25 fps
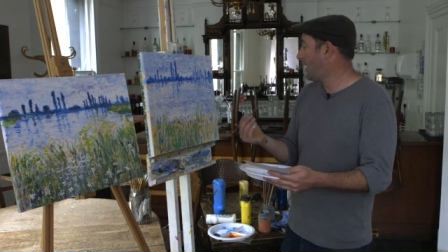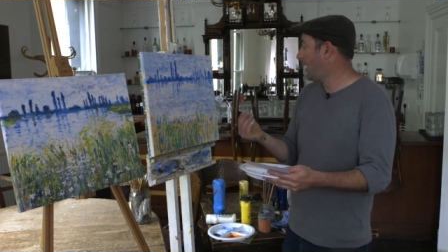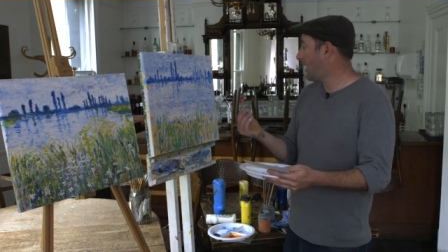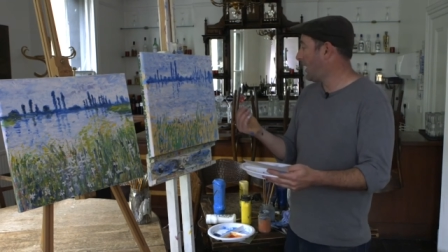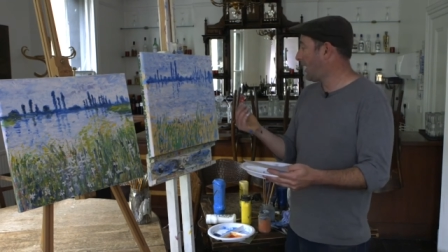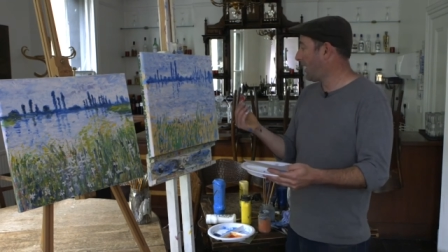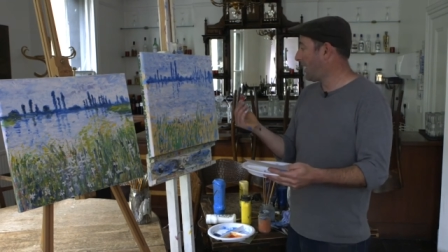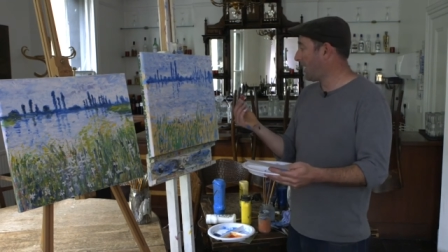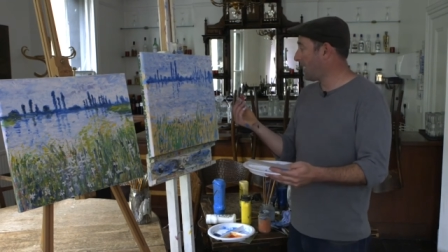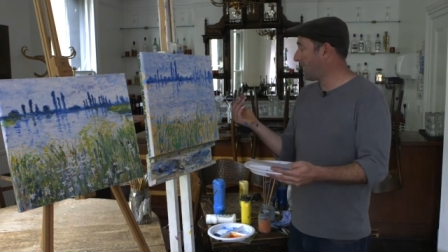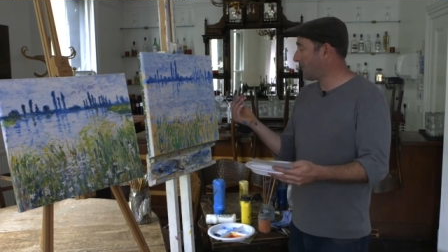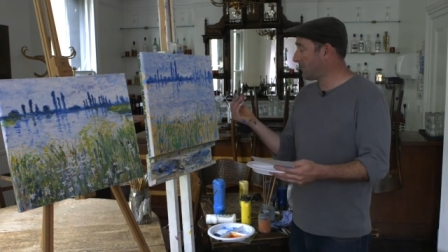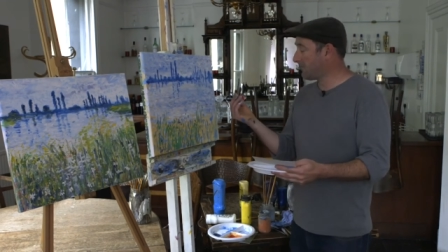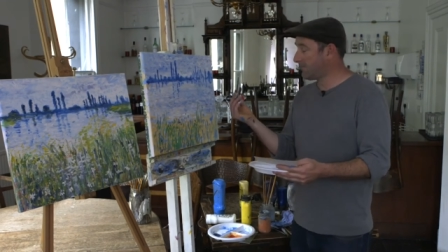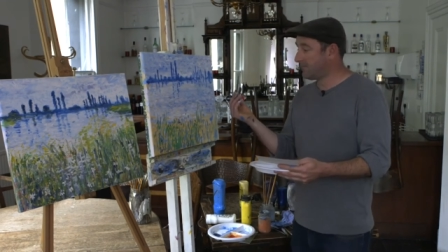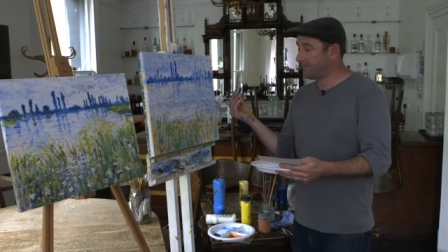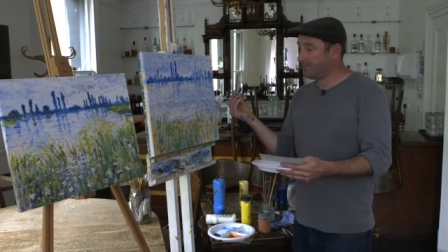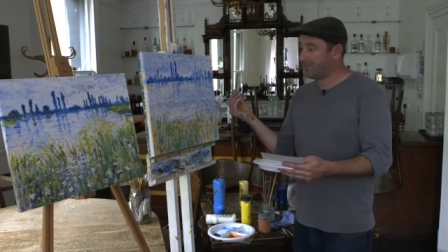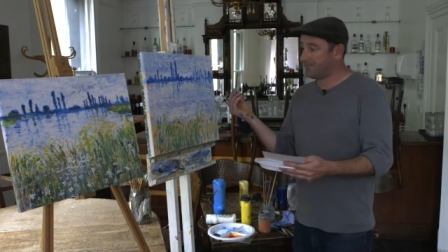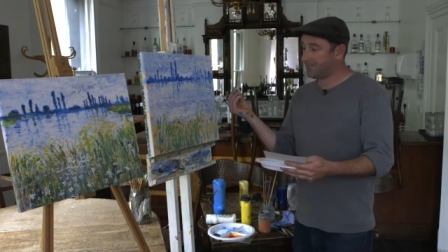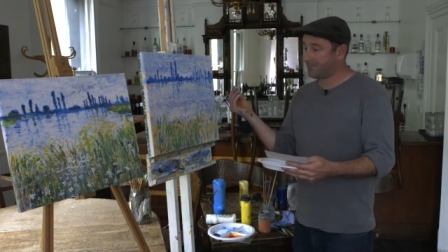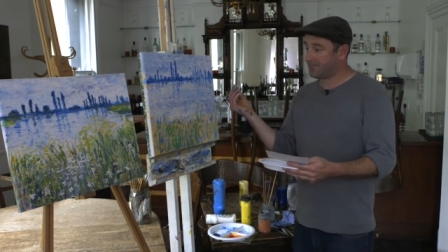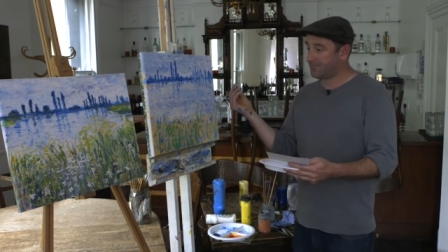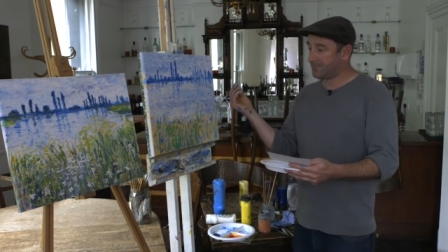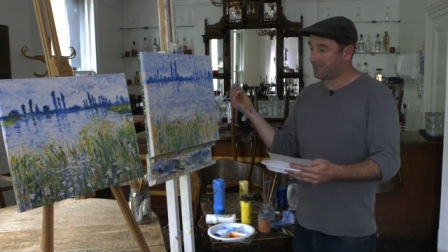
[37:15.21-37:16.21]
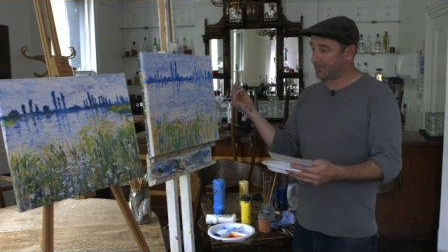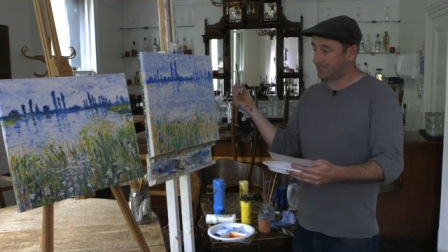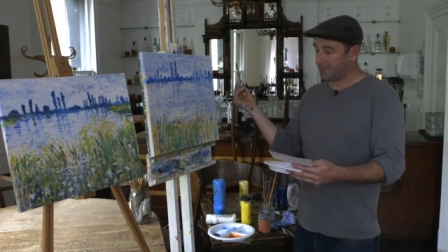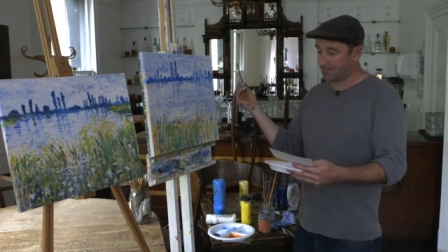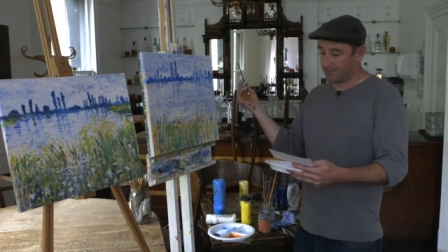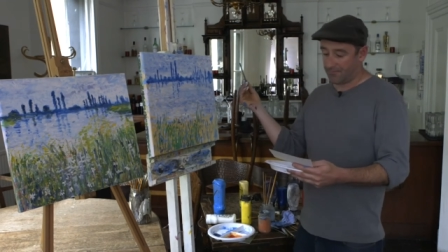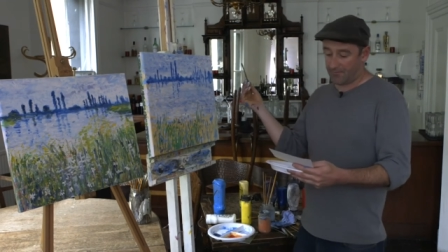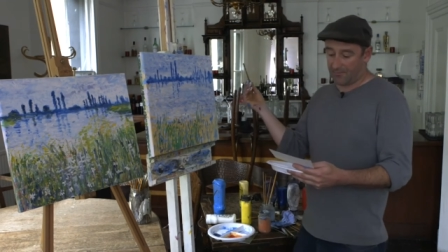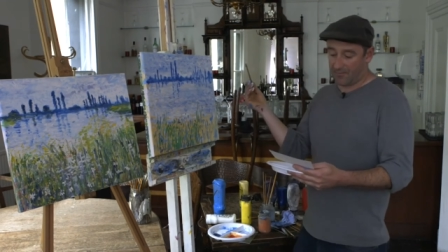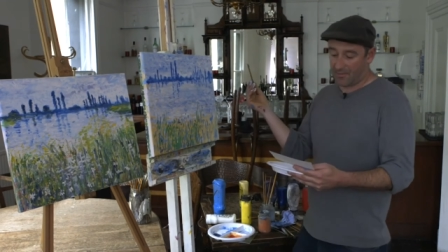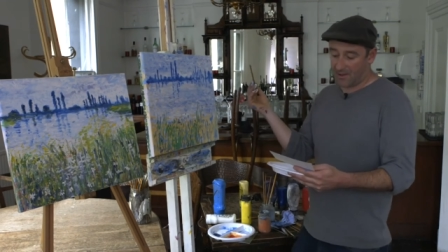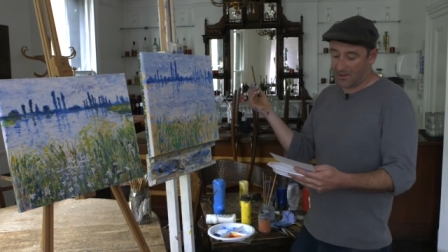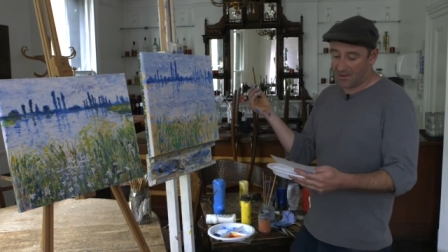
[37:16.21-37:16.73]
Um,
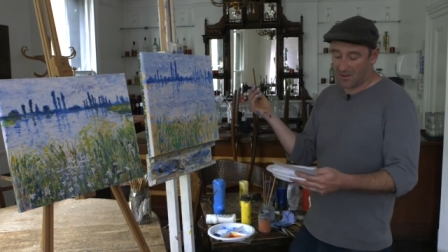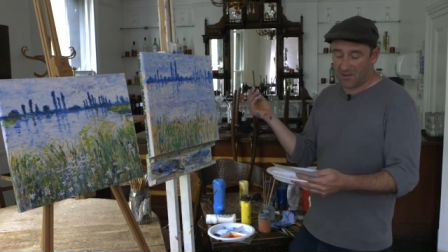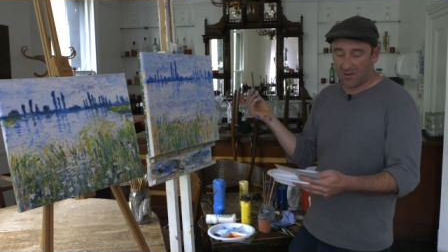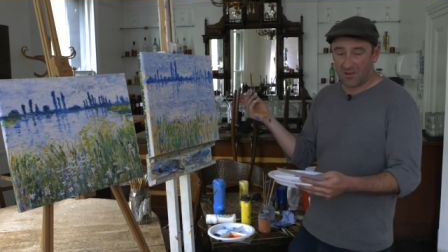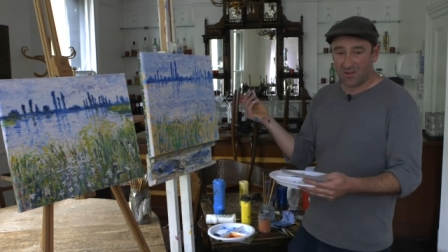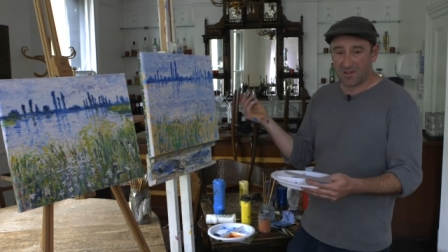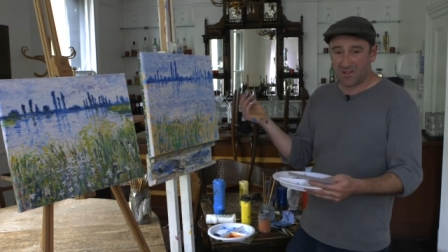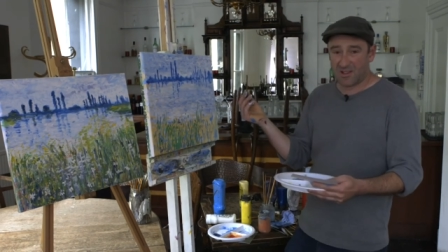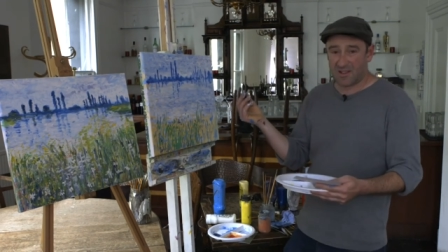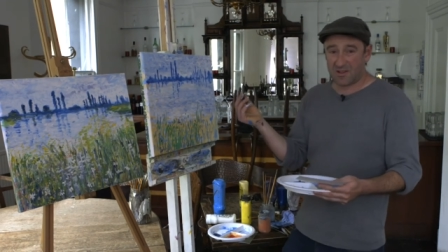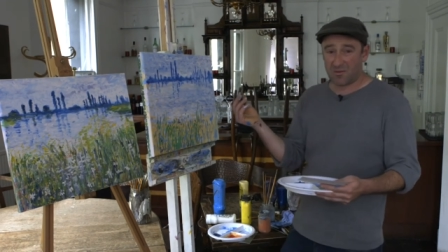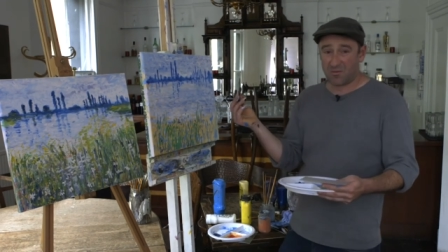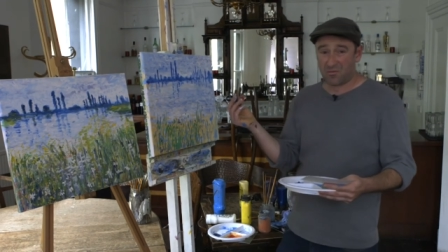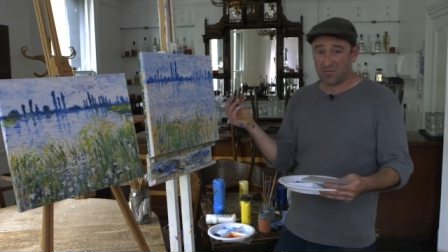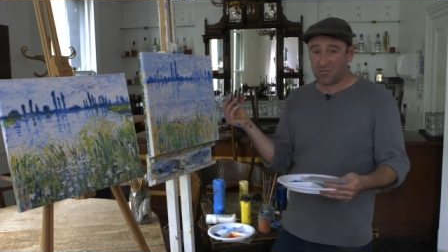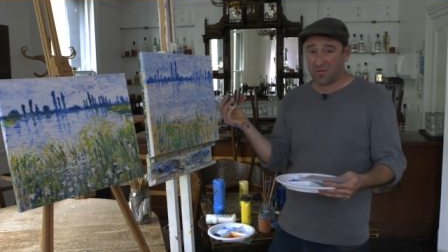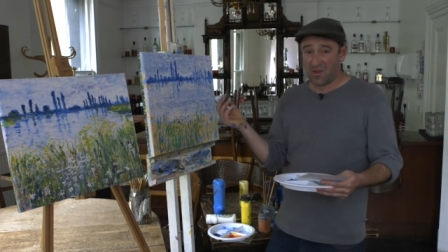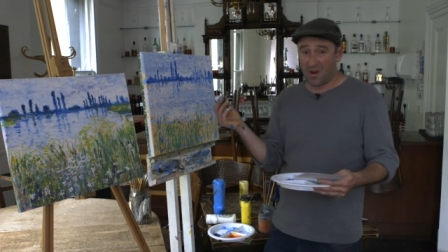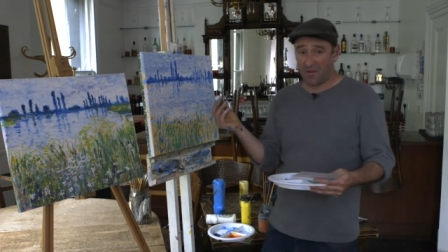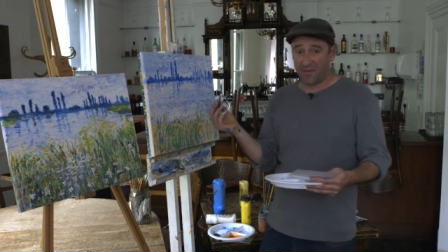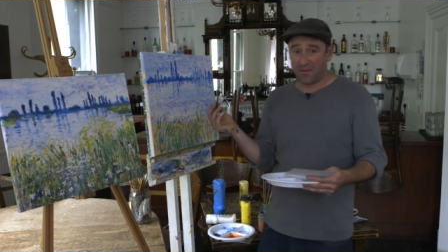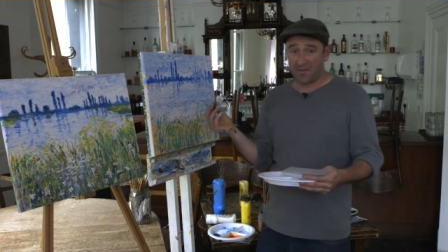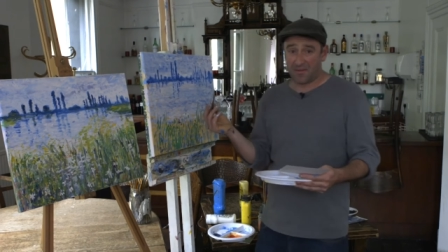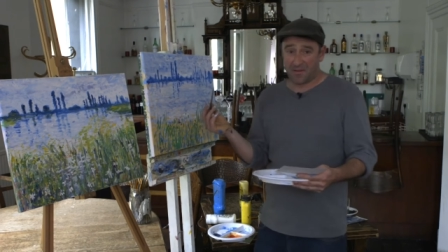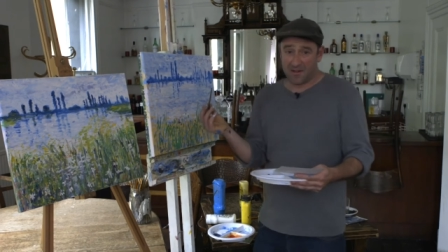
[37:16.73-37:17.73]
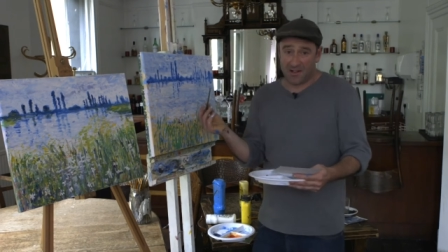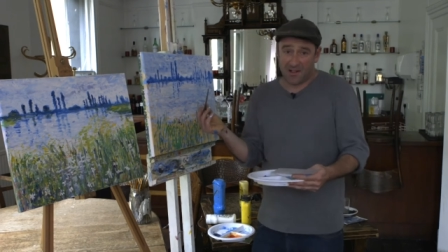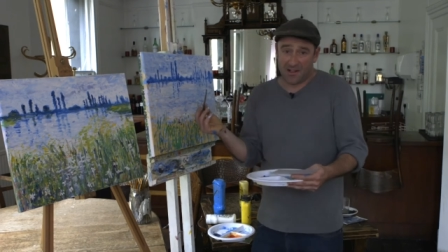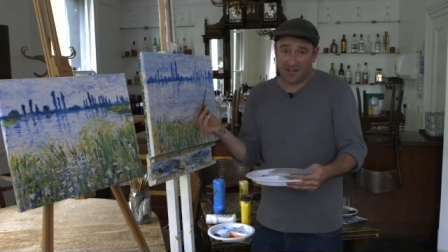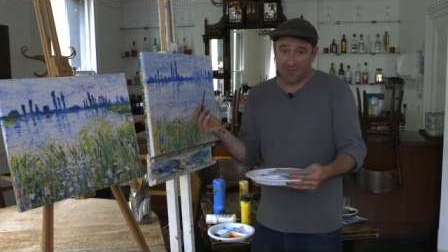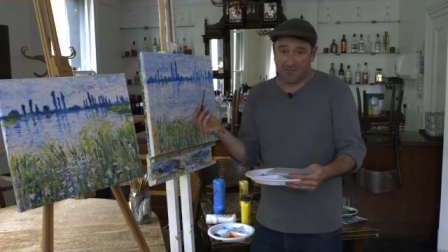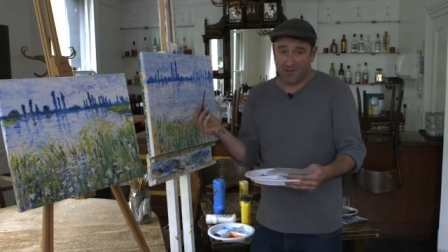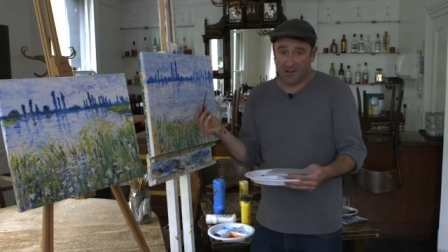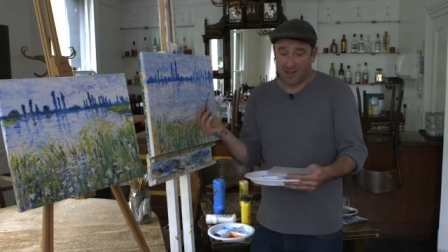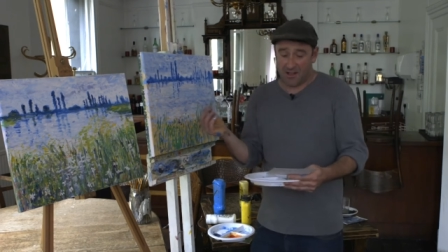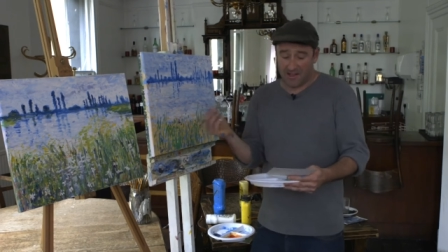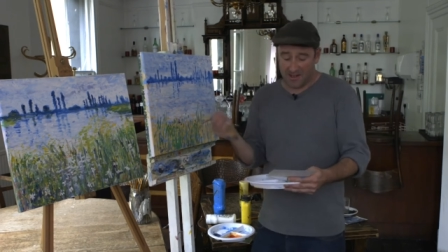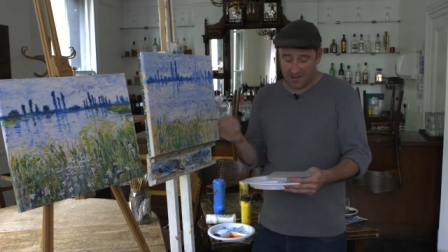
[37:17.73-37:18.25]
as long as it's roughly
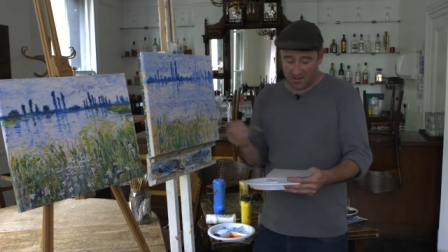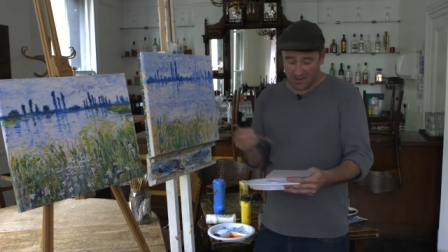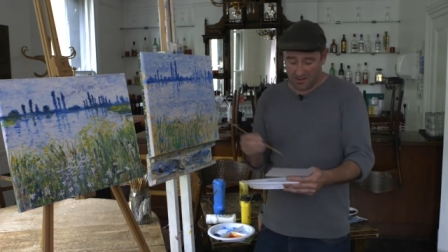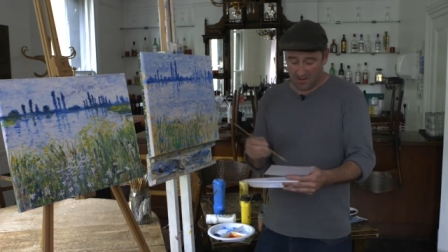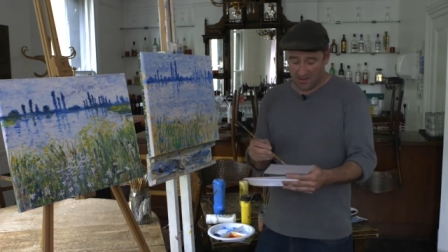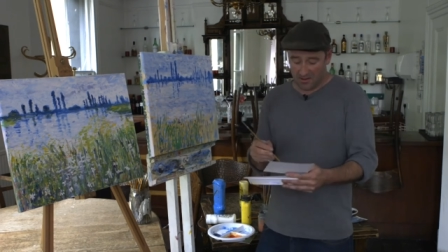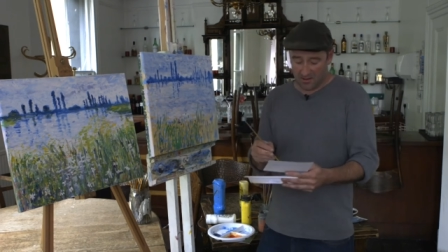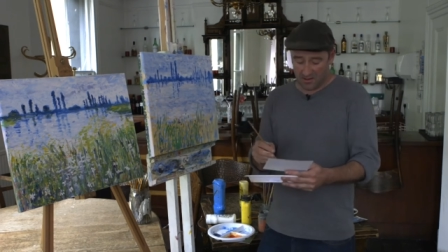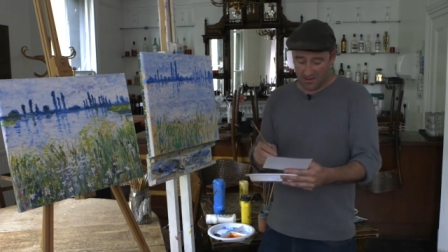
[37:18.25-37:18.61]
green.